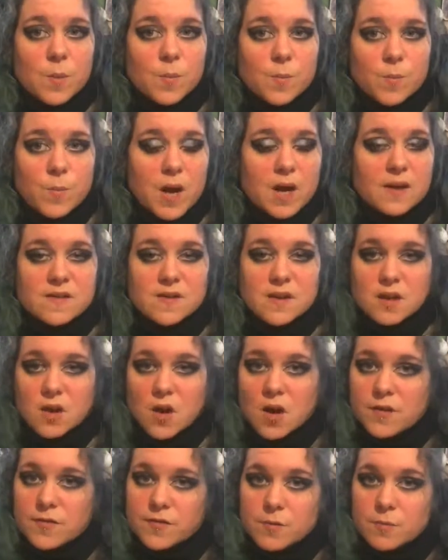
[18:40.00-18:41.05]
back to
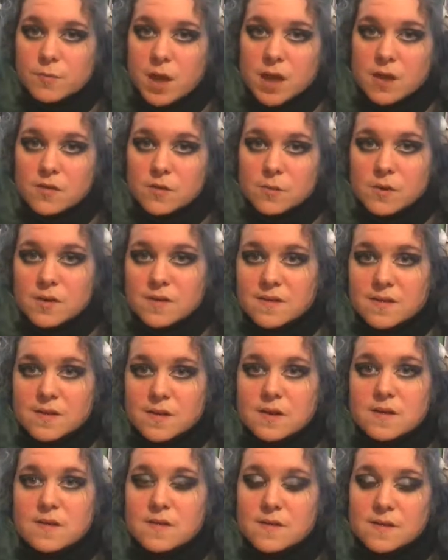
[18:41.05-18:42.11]
life and make them into
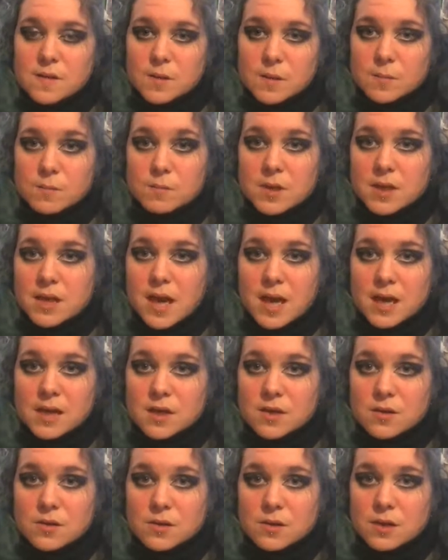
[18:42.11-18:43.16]
these
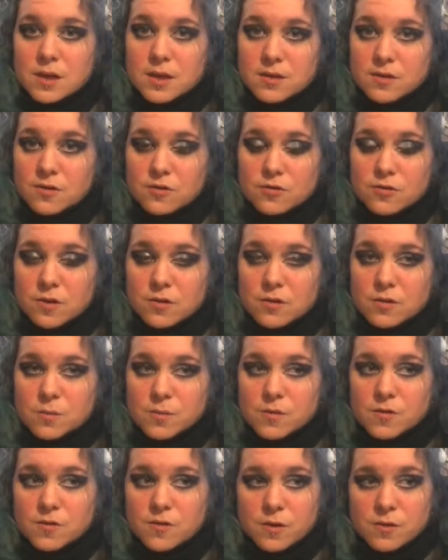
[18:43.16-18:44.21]
mechanical,
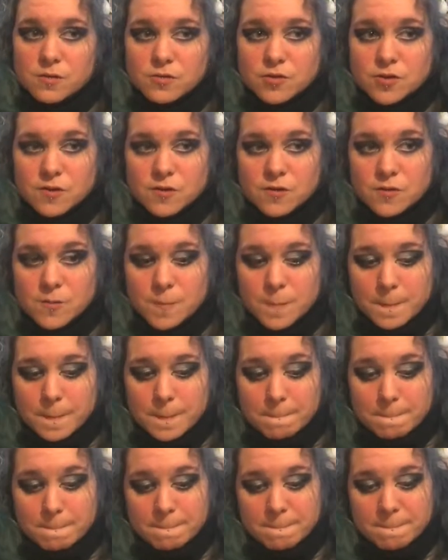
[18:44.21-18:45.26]
indestructible soldiers.
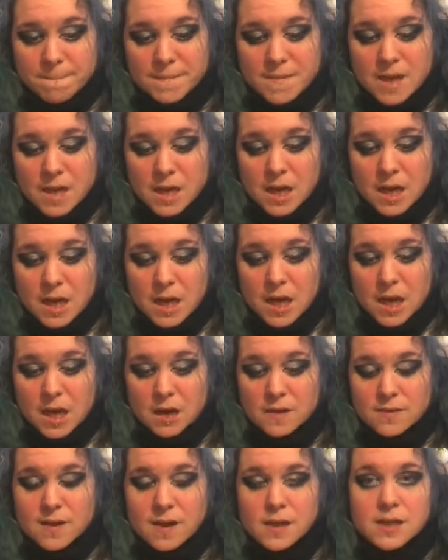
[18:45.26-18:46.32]

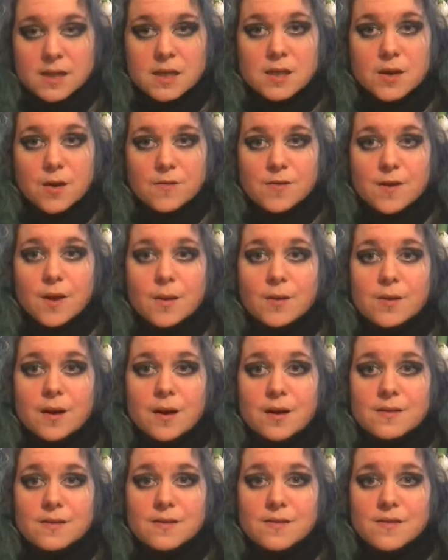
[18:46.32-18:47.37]
And then he goes out and
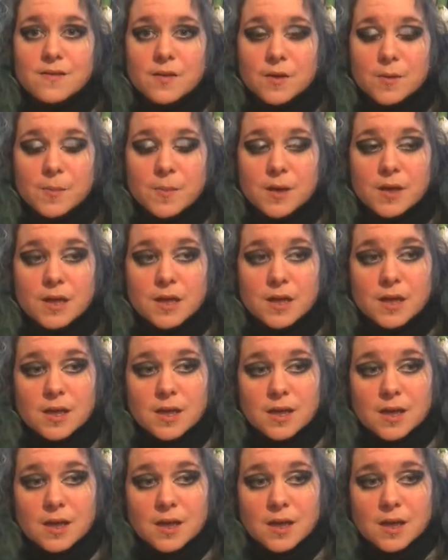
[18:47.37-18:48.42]
hunts them.
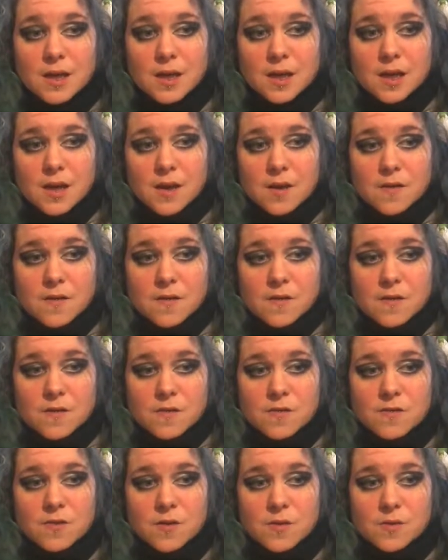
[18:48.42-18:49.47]

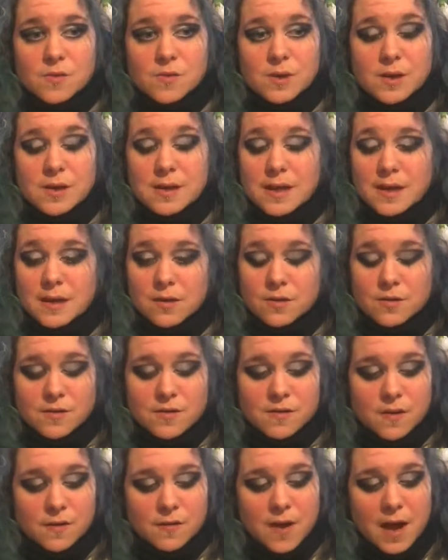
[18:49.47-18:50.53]
So again, a lot of
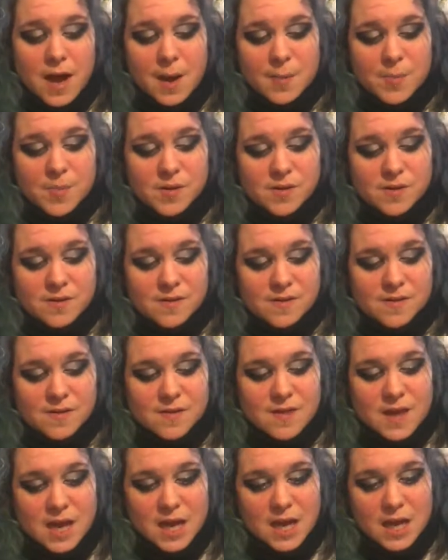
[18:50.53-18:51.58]
stuff happens.
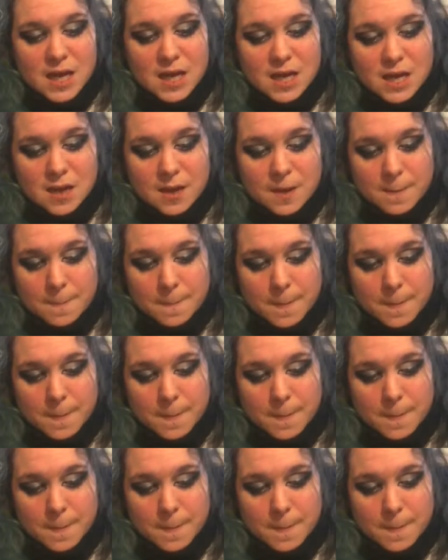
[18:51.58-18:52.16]
They